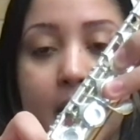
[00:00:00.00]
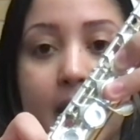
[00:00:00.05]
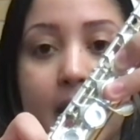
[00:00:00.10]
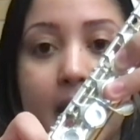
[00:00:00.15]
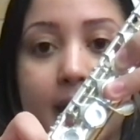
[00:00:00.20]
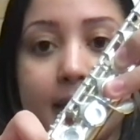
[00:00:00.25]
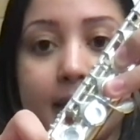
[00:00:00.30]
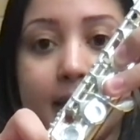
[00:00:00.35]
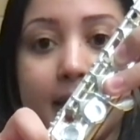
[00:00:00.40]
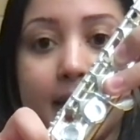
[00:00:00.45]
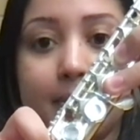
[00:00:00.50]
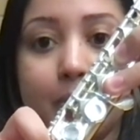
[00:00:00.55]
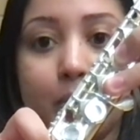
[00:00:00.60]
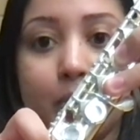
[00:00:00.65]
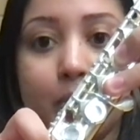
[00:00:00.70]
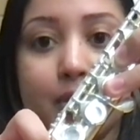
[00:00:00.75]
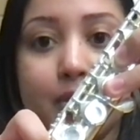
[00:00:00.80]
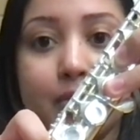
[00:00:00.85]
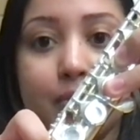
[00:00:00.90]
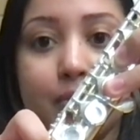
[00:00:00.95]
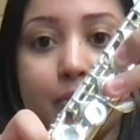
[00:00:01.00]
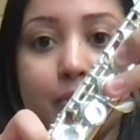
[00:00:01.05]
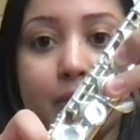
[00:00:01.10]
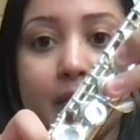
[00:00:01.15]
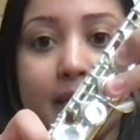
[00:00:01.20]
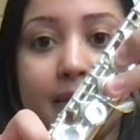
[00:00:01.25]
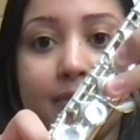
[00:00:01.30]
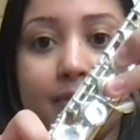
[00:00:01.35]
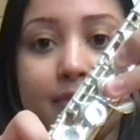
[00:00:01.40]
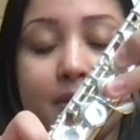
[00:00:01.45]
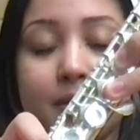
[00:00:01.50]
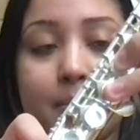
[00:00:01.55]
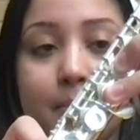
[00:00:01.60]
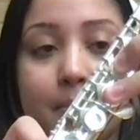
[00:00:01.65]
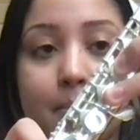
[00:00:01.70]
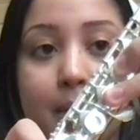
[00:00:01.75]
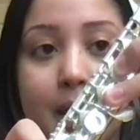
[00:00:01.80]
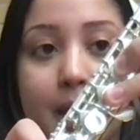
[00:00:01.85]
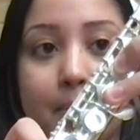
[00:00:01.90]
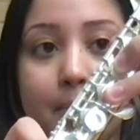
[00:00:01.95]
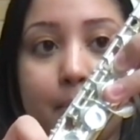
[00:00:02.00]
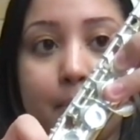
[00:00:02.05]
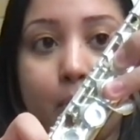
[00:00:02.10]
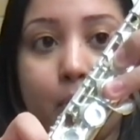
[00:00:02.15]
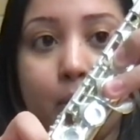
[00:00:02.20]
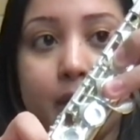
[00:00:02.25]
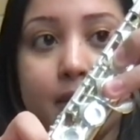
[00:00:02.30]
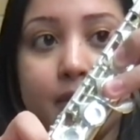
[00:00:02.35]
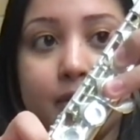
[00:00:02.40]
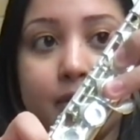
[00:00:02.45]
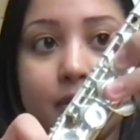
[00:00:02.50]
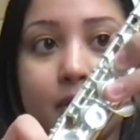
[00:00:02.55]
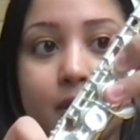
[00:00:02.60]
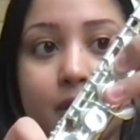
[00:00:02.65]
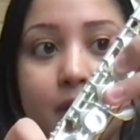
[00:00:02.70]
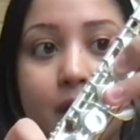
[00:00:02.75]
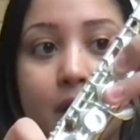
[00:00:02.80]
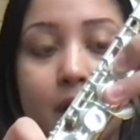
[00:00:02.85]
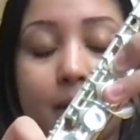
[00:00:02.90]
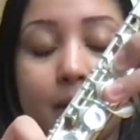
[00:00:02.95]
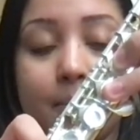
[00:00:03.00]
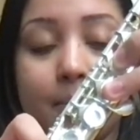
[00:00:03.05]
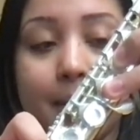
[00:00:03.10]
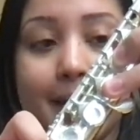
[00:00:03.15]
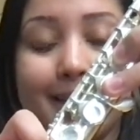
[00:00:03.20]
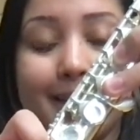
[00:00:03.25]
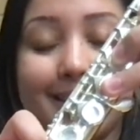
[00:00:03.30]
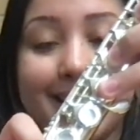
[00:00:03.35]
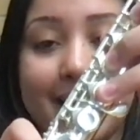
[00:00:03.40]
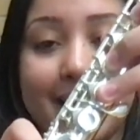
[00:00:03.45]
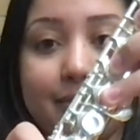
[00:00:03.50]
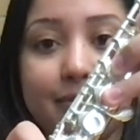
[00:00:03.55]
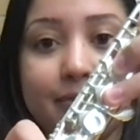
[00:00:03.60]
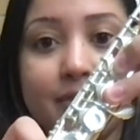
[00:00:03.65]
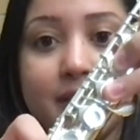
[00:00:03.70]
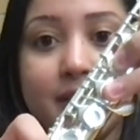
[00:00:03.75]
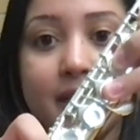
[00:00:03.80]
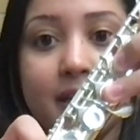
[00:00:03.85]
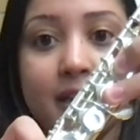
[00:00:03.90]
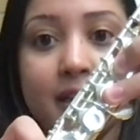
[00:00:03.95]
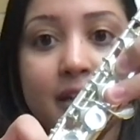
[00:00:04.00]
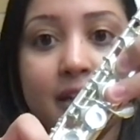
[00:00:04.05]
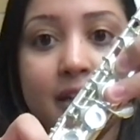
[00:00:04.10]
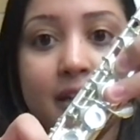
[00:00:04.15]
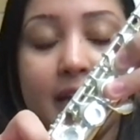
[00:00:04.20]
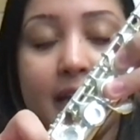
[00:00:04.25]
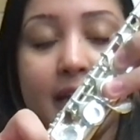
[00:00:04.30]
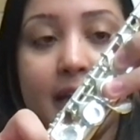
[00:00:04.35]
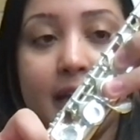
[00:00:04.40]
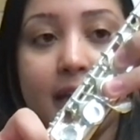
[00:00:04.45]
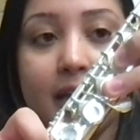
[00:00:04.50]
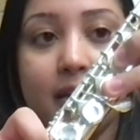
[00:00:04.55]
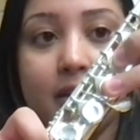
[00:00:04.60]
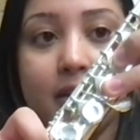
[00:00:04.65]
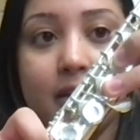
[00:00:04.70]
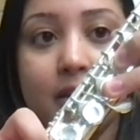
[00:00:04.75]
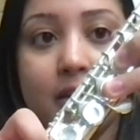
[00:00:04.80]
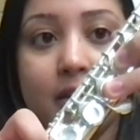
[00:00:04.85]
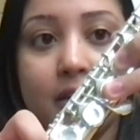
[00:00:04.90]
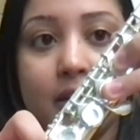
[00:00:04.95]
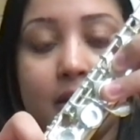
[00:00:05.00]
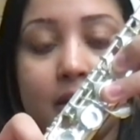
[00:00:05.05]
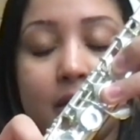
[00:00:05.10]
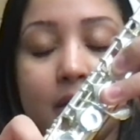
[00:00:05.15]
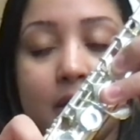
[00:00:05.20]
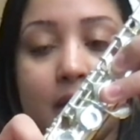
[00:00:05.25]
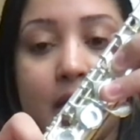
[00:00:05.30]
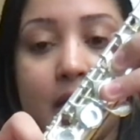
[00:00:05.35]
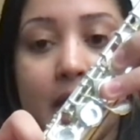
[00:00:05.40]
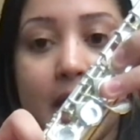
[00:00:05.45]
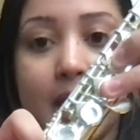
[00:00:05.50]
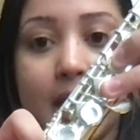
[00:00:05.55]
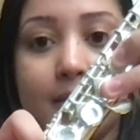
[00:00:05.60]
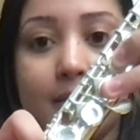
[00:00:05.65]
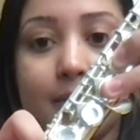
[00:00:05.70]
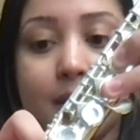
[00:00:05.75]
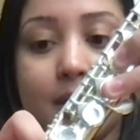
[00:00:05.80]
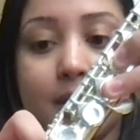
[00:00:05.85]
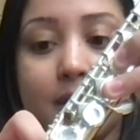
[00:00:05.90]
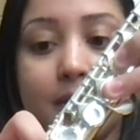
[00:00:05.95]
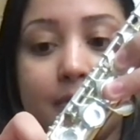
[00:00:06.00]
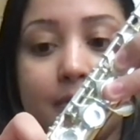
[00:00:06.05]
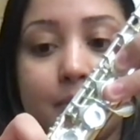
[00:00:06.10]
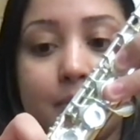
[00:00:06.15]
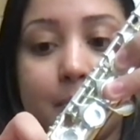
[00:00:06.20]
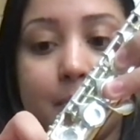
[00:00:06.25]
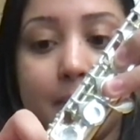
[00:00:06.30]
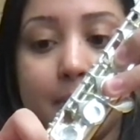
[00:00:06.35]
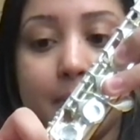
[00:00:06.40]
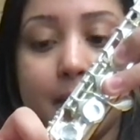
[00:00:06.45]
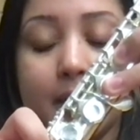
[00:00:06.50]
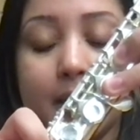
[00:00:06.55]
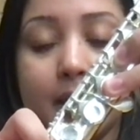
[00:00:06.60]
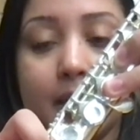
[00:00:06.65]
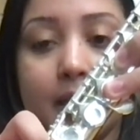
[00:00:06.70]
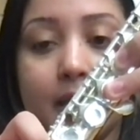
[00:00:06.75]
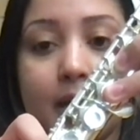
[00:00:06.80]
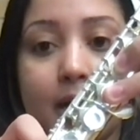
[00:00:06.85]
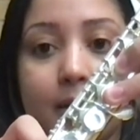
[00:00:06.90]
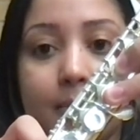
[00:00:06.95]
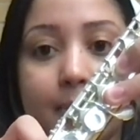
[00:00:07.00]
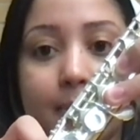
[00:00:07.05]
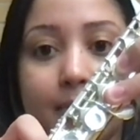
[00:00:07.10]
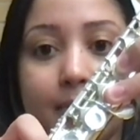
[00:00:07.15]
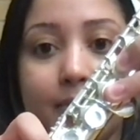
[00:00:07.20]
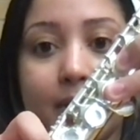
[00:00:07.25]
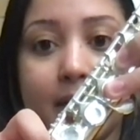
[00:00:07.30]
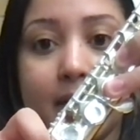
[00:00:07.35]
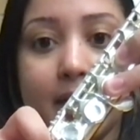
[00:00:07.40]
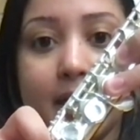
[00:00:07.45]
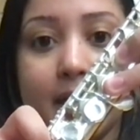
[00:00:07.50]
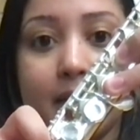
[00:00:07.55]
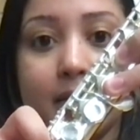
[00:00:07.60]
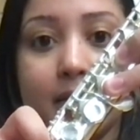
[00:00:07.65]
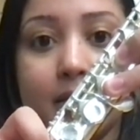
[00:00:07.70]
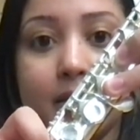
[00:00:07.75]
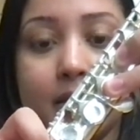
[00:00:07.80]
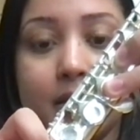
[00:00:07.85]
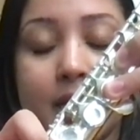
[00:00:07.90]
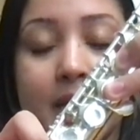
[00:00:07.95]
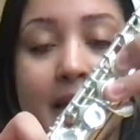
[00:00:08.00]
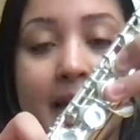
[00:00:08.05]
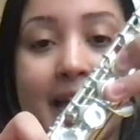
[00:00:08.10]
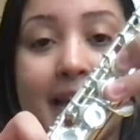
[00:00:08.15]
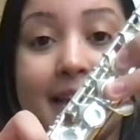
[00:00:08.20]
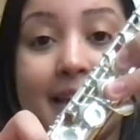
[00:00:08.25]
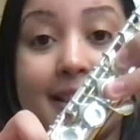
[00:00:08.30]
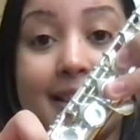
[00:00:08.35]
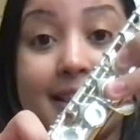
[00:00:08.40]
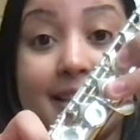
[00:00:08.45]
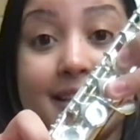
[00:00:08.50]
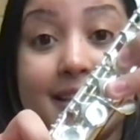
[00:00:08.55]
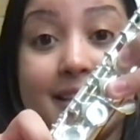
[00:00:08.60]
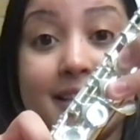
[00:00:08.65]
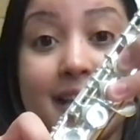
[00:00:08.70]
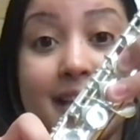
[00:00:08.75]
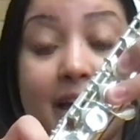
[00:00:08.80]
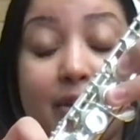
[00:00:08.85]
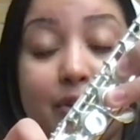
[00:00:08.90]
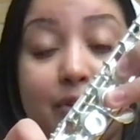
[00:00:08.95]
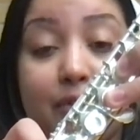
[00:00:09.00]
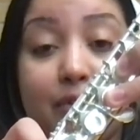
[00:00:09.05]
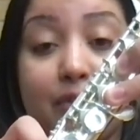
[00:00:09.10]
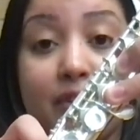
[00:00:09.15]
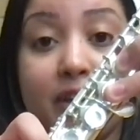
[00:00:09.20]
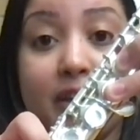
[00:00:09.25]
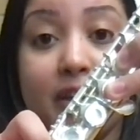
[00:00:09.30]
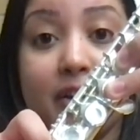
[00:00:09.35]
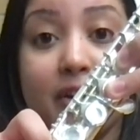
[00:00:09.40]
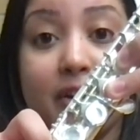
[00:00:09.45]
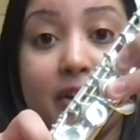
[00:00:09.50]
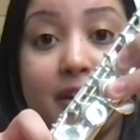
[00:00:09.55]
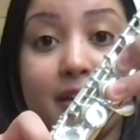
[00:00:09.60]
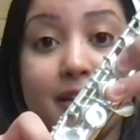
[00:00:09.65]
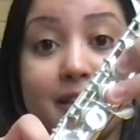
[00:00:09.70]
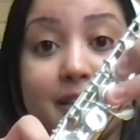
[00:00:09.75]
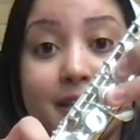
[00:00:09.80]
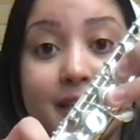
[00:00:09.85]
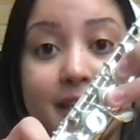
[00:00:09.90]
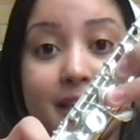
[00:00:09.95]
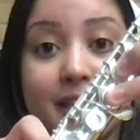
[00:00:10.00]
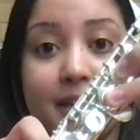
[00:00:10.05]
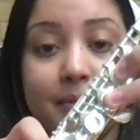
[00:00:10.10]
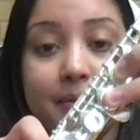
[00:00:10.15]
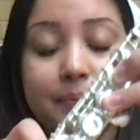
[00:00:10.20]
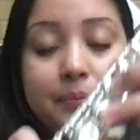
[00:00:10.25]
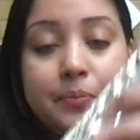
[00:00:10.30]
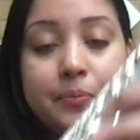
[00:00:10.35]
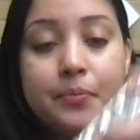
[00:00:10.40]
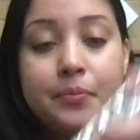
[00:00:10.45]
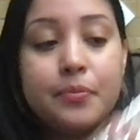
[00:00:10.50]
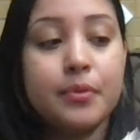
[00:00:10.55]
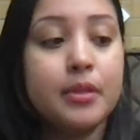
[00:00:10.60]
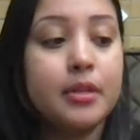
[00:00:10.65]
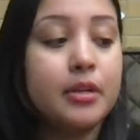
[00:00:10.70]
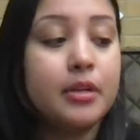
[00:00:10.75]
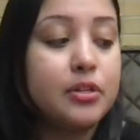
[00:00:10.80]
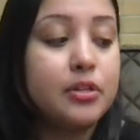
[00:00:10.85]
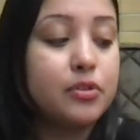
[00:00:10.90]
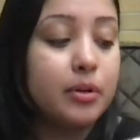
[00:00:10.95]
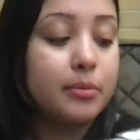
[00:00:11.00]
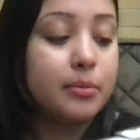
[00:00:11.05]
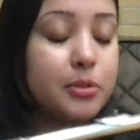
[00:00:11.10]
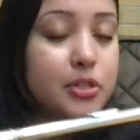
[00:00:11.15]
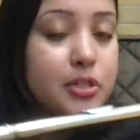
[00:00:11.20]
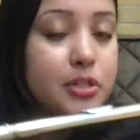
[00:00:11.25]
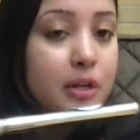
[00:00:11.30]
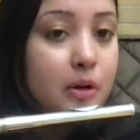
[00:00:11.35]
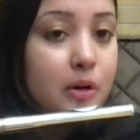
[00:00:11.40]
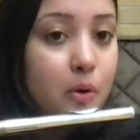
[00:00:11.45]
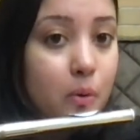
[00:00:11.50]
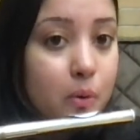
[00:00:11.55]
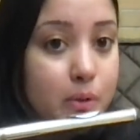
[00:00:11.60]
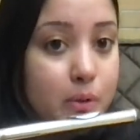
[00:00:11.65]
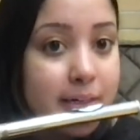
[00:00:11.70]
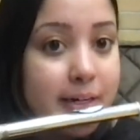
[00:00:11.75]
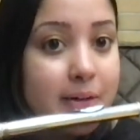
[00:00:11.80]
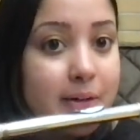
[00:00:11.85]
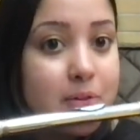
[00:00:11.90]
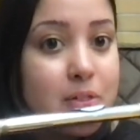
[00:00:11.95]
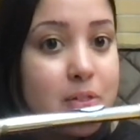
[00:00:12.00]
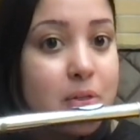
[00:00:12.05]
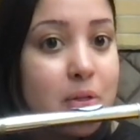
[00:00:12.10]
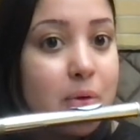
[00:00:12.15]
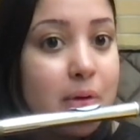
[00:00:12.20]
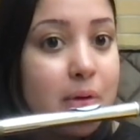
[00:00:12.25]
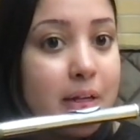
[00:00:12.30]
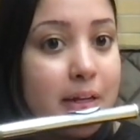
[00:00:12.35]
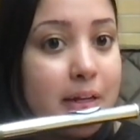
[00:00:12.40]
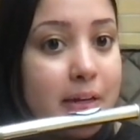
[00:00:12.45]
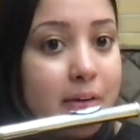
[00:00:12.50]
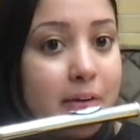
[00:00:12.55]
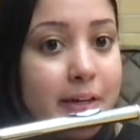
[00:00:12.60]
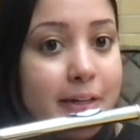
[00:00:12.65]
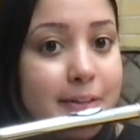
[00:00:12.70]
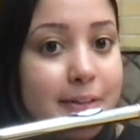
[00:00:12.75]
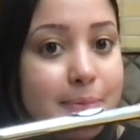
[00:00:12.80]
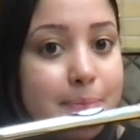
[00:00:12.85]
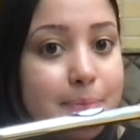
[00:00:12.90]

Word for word: And then I'm going to lift my pointer on my left hand. And I'm going to lift my pinky on my right hand. And this is how you finger a D. So I'm just going to hold it out so you can hear it.